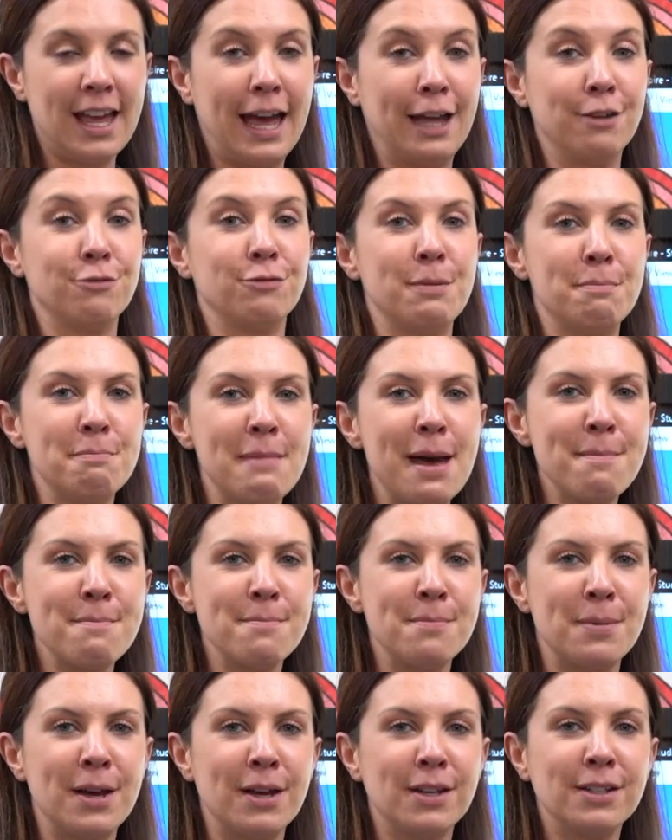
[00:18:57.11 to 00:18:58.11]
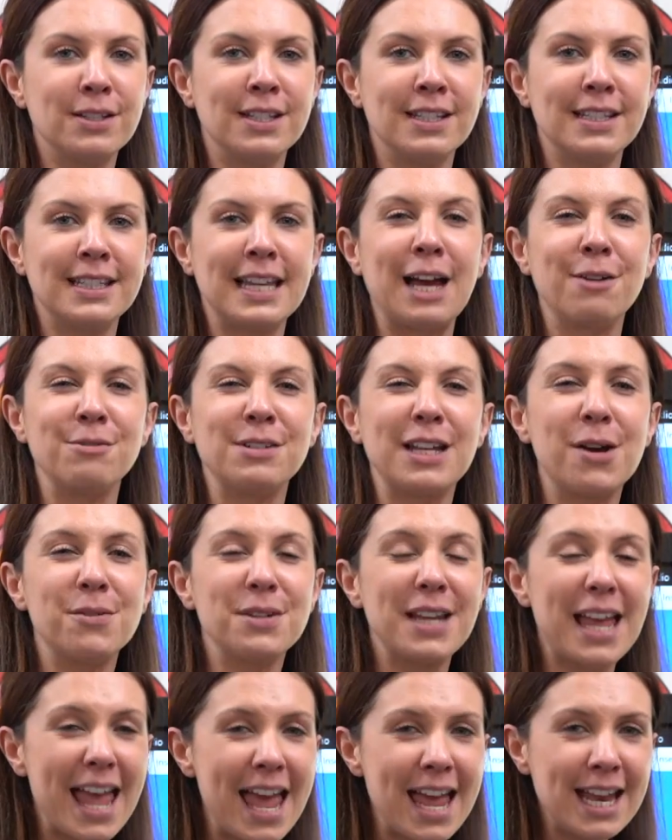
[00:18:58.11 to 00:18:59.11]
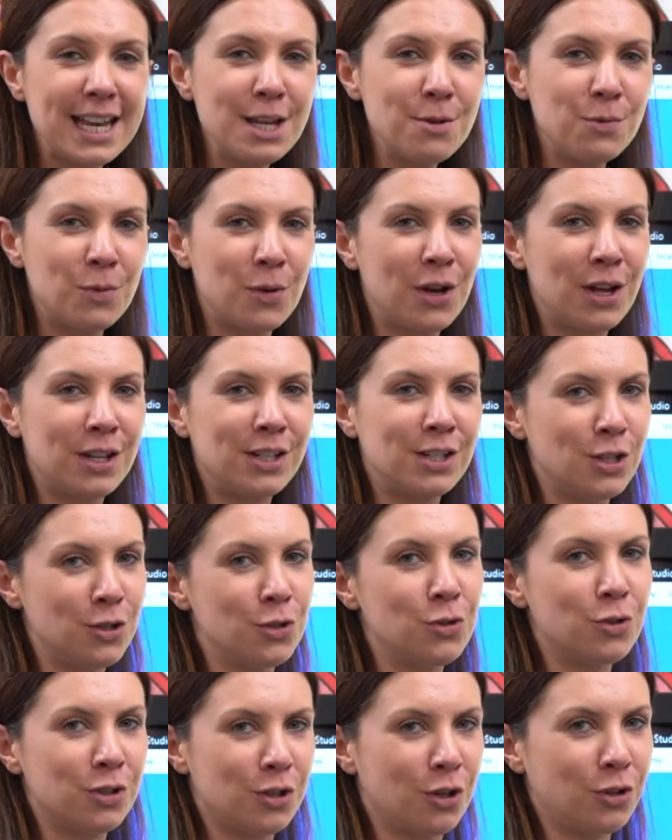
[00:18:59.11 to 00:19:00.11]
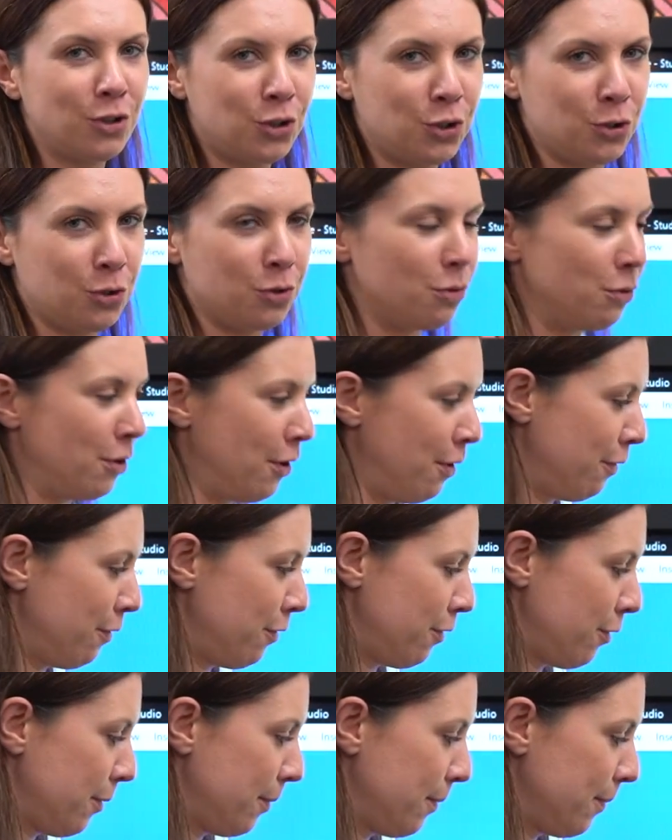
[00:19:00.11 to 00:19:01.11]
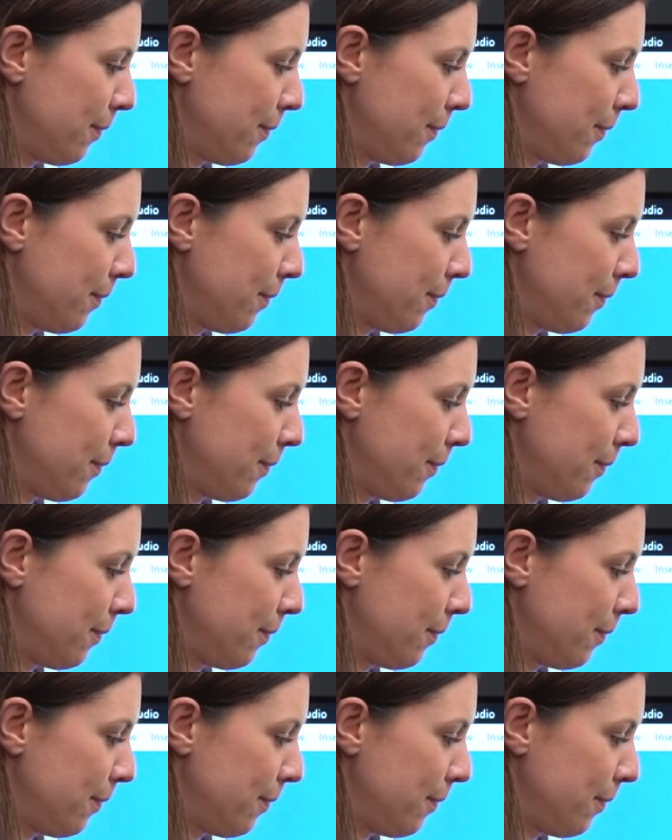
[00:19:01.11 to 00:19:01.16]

and remember to sound out any words you're not sure of.